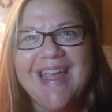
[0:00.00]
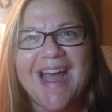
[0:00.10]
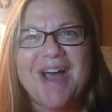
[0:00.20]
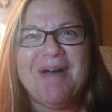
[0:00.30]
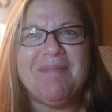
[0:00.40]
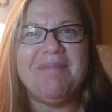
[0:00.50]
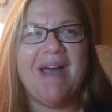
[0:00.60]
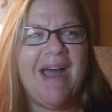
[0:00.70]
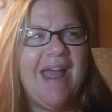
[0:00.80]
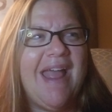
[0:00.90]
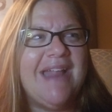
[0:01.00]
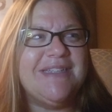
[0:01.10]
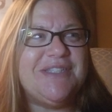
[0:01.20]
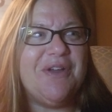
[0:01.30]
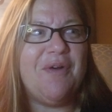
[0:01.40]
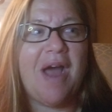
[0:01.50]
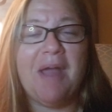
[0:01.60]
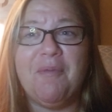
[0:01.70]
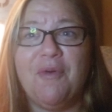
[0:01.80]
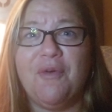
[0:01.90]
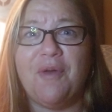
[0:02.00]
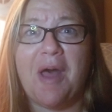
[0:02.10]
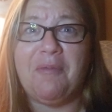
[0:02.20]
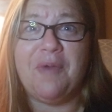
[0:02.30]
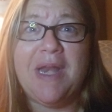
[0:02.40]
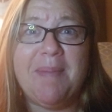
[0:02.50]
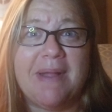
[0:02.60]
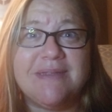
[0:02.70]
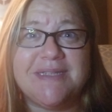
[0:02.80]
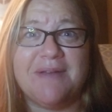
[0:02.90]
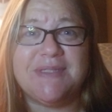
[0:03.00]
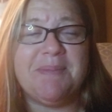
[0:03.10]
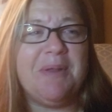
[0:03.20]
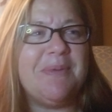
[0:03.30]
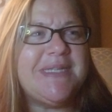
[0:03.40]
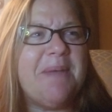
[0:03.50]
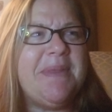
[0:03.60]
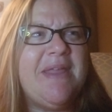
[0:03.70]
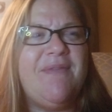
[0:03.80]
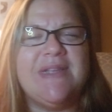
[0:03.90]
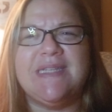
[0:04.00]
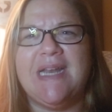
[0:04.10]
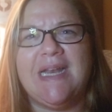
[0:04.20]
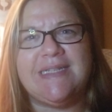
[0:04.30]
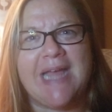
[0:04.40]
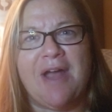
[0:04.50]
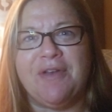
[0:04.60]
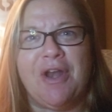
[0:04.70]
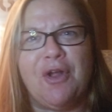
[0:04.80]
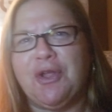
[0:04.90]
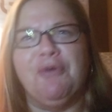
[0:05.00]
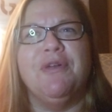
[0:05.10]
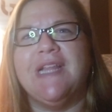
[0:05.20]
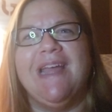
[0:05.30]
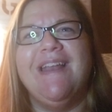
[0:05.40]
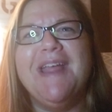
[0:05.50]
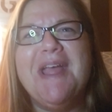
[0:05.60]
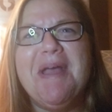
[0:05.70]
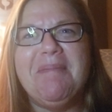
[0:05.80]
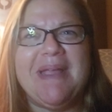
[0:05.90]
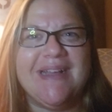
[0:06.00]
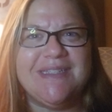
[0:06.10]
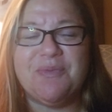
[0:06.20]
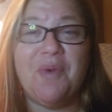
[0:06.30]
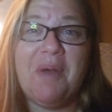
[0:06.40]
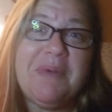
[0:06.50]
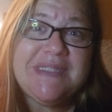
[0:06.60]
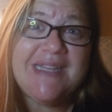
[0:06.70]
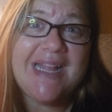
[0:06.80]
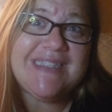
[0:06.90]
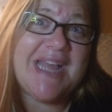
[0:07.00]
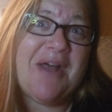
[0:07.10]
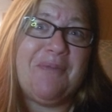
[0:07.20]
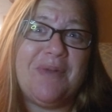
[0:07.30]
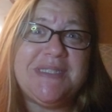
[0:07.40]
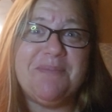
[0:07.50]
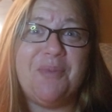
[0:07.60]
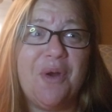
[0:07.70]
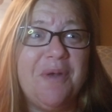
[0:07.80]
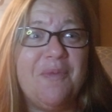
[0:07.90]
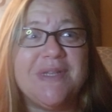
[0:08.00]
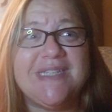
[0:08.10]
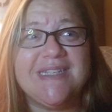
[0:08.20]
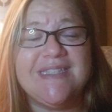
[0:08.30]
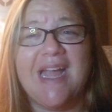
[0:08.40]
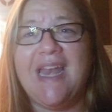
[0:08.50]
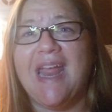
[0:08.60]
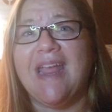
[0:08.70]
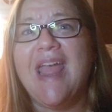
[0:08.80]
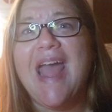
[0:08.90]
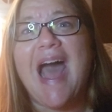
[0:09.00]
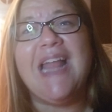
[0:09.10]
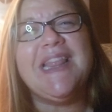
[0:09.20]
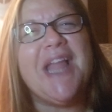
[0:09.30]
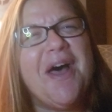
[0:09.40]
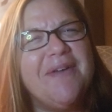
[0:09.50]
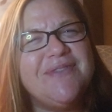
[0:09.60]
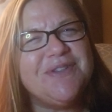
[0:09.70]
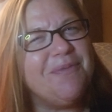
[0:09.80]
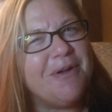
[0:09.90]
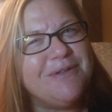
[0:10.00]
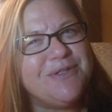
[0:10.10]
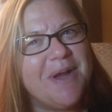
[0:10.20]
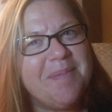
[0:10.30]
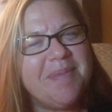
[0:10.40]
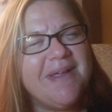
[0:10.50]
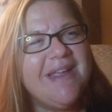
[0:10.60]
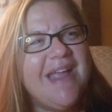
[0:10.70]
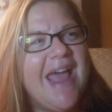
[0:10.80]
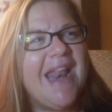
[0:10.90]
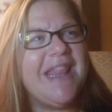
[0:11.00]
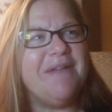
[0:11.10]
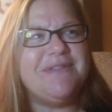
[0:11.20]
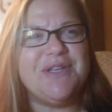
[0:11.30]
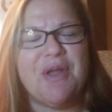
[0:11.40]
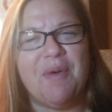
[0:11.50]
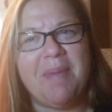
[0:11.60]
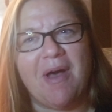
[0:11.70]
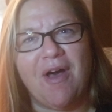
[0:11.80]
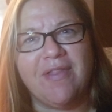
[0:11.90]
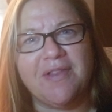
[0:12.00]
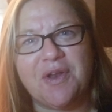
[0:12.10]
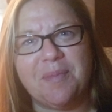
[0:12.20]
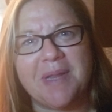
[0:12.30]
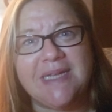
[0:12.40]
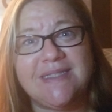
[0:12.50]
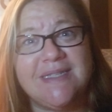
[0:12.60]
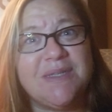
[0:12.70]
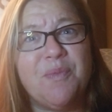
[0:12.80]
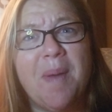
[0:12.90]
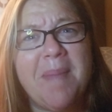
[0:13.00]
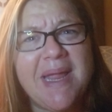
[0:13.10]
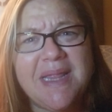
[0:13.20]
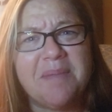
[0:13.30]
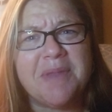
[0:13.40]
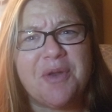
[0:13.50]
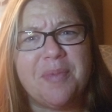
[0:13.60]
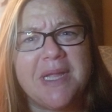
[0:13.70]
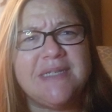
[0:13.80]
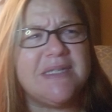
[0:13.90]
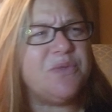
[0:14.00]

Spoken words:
And so I'll read about stuff. Somebody will tell me they visited a town and I'll Google it because what's in that town? What's important? What's exciting? I love to road trip and I love to know about all the little places and what made them little places.